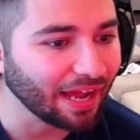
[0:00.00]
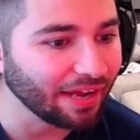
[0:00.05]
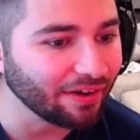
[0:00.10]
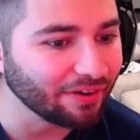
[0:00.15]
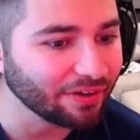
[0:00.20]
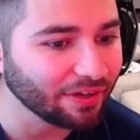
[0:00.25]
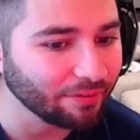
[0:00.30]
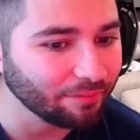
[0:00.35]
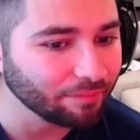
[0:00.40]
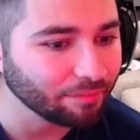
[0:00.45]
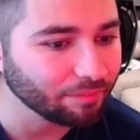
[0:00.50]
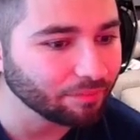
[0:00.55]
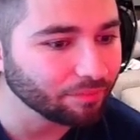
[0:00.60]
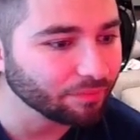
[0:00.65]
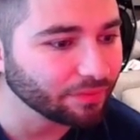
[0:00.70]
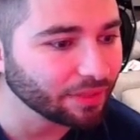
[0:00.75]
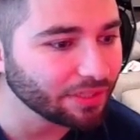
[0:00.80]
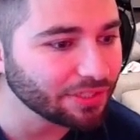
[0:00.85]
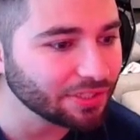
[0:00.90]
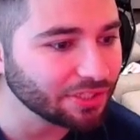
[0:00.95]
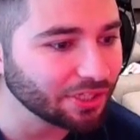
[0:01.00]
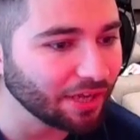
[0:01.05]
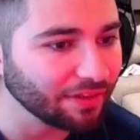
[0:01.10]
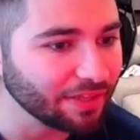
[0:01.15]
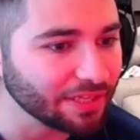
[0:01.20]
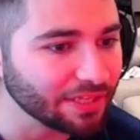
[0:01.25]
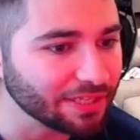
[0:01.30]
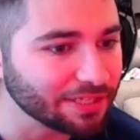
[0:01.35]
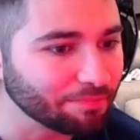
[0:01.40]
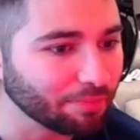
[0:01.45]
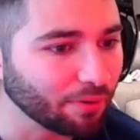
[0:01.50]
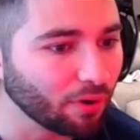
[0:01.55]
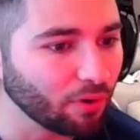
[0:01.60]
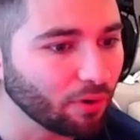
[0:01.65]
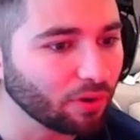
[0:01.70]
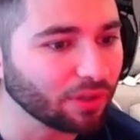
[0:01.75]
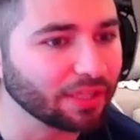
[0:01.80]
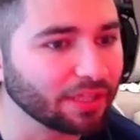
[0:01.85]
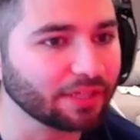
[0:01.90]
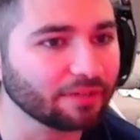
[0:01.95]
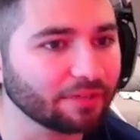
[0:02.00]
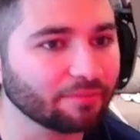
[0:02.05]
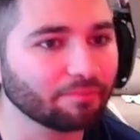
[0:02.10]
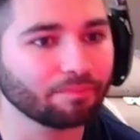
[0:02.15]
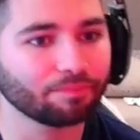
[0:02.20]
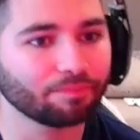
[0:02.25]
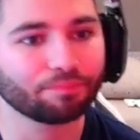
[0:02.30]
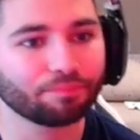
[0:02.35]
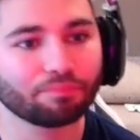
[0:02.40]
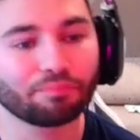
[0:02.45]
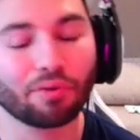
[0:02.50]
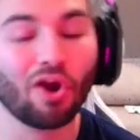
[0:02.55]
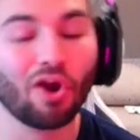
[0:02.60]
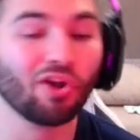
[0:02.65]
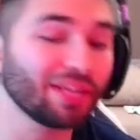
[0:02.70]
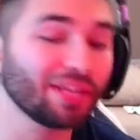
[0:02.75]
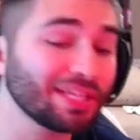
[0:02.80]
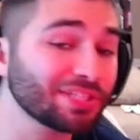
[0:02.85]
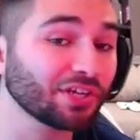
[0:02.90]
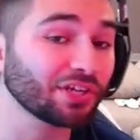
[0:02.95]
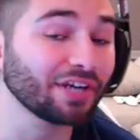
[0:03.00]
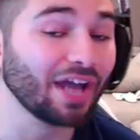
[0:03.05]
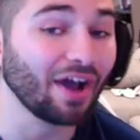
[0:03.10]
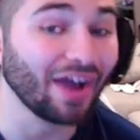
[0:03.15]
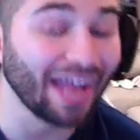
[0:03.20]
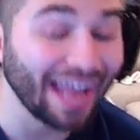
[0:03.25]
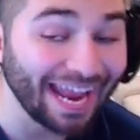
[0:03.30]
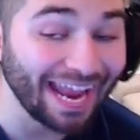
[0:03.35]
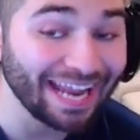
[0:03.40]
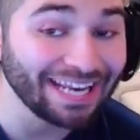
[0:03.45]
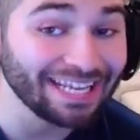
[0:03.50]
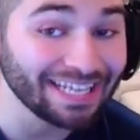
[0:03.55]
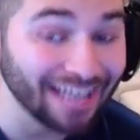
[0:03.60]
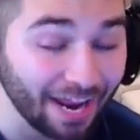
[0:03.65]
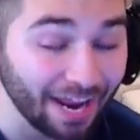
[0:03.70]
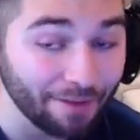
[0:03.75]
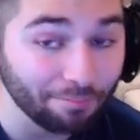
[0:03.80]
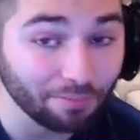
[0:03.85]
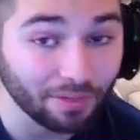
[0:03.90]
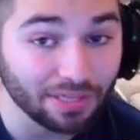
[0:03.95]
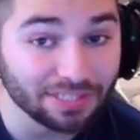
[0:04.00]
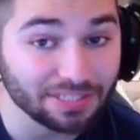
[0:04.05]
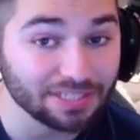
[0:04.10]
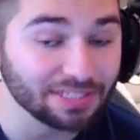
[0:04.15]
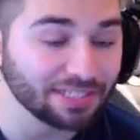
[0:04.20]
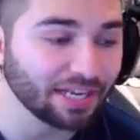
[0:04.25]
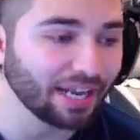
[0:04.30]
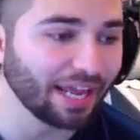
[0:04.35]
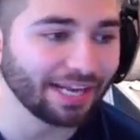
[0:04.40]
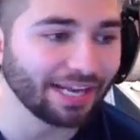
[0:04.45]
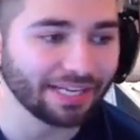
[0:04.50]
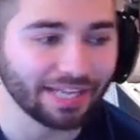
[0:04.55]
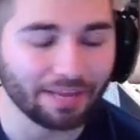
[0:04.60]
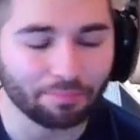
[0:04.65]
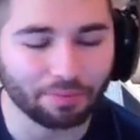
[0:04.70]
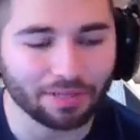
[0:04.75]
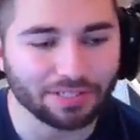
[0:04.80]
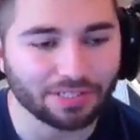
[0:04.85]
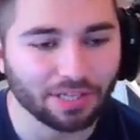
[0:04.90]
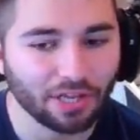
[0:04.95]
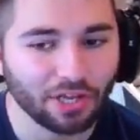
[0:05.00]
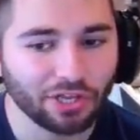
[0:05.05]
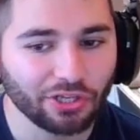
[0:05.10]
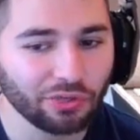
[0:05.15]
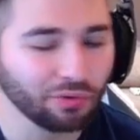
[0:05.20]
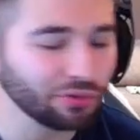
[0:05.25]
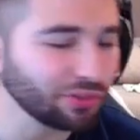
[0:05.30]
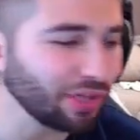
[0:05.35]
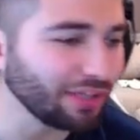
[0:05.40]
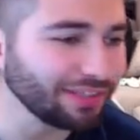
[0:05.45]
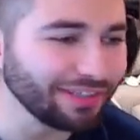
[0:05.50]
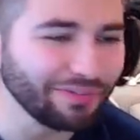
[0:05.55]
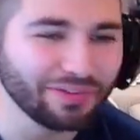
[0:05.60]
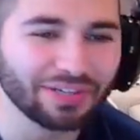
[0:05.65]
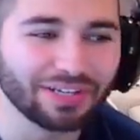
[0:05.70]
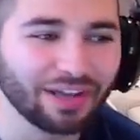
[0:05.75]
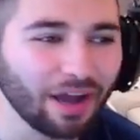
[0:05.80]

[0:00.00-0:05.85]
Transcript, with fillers: don't know. Let's try this. Pro Elite. Pro Elites are now 89 plus instead of 88 plus. You would thought they would